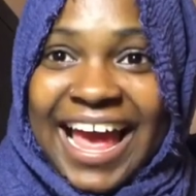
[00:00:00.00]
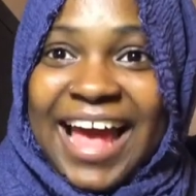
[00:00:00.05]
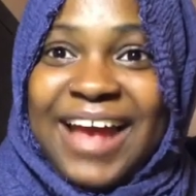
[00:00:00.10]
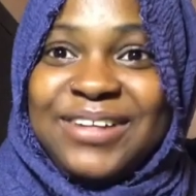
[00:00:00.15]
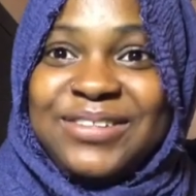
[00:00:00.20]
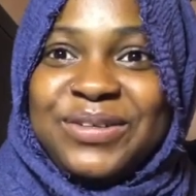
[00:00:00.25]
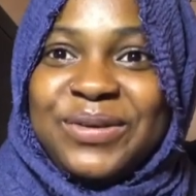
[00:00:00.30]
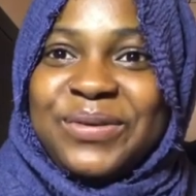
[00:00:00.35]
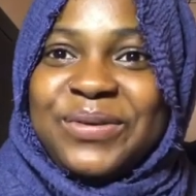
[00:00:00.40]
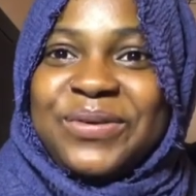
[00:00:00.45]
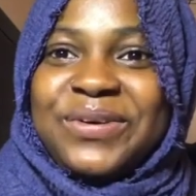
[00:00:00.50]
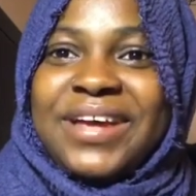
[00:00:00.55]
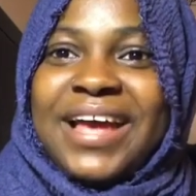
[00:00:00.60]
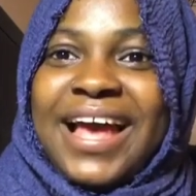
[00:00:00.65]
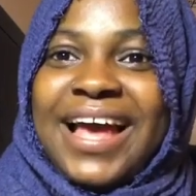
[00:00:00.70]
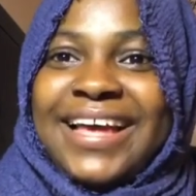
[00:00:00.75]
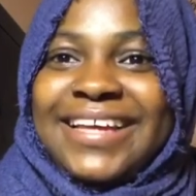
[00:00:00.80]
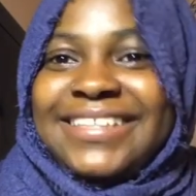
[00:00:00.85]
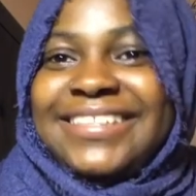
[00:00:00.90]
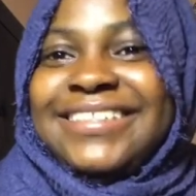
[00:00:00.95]
I told you
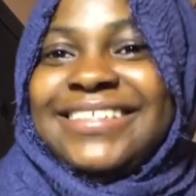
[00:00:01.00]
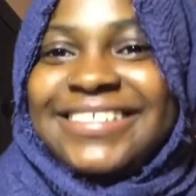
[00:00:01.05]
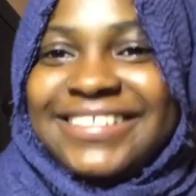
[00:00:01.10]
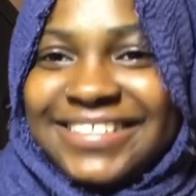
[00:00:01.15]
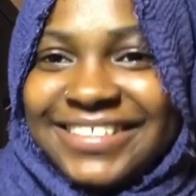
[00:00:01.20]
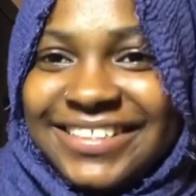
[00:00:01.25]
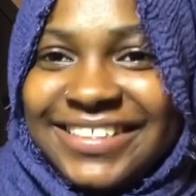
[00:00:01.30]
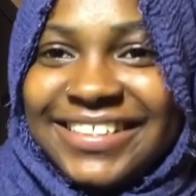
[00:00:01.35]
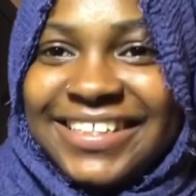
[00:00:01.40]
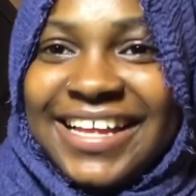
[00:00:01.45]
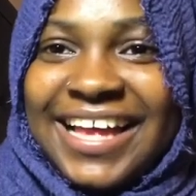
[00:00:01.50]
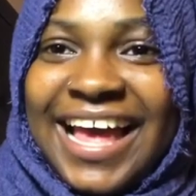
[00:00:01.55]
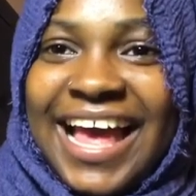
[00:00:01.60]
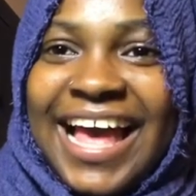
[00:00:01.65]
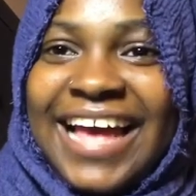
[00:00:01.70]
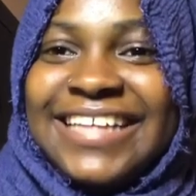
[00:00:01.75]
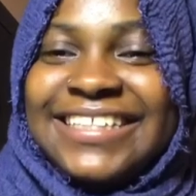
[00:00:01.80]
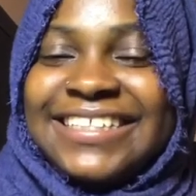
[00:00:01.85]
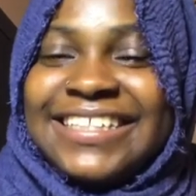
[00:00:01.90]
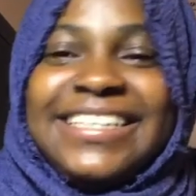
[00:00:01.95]
guys.
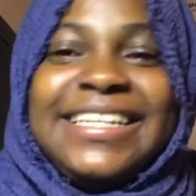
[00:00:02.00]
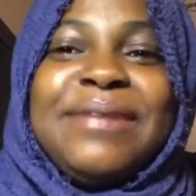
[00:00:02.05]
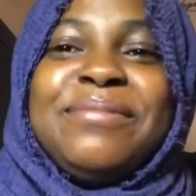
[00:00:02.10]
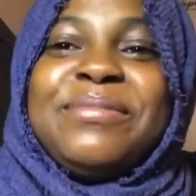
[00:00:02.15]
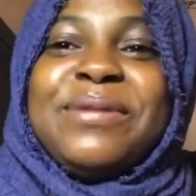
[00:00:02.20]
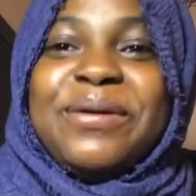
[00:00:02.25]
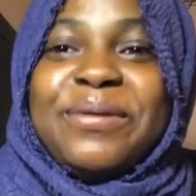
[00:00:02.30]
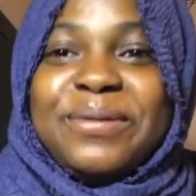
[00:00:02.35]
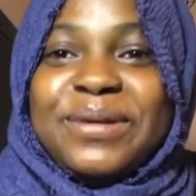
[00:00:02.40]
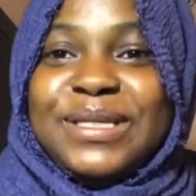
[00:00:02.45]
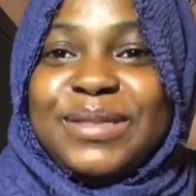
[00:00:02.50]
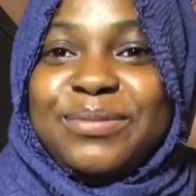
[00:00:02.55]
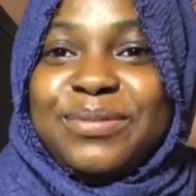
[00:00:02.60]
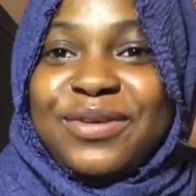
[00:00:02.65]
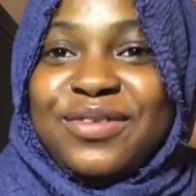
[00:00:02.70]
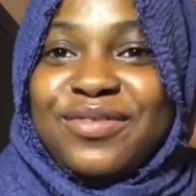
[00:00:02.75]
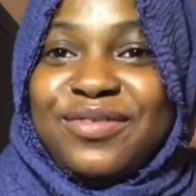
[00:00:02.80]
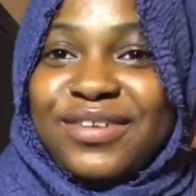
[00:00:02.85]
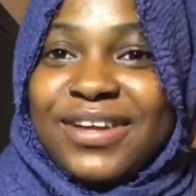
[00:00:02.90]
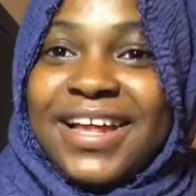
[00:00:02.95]
I said I'm not going to
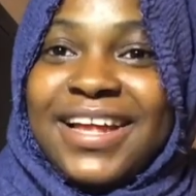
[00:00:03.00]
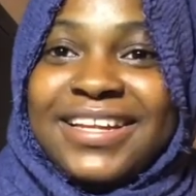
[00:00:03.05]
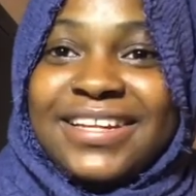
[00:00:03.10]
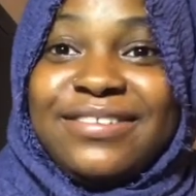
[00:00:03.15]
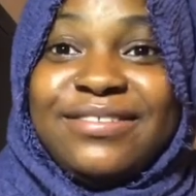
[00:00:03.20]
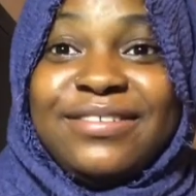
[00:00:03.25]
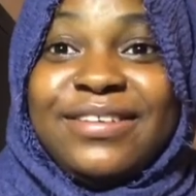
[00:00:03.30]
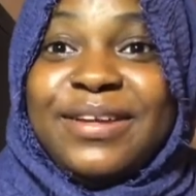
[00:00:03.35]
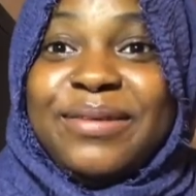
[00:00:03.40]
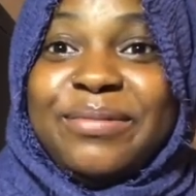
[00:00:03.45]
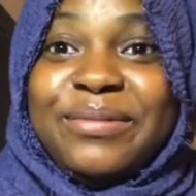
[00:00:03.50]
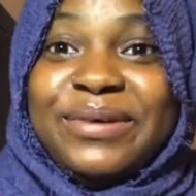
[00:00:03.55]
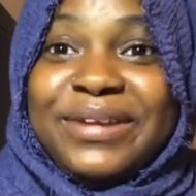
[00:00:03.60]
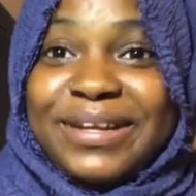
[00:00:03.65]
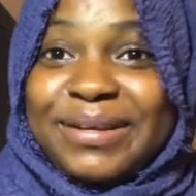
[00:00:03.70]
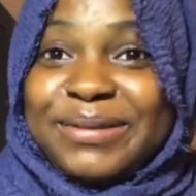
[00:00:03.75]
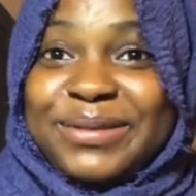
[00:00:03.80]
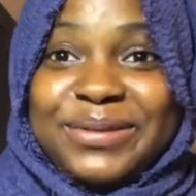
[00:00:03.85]
speak Fulani today, but I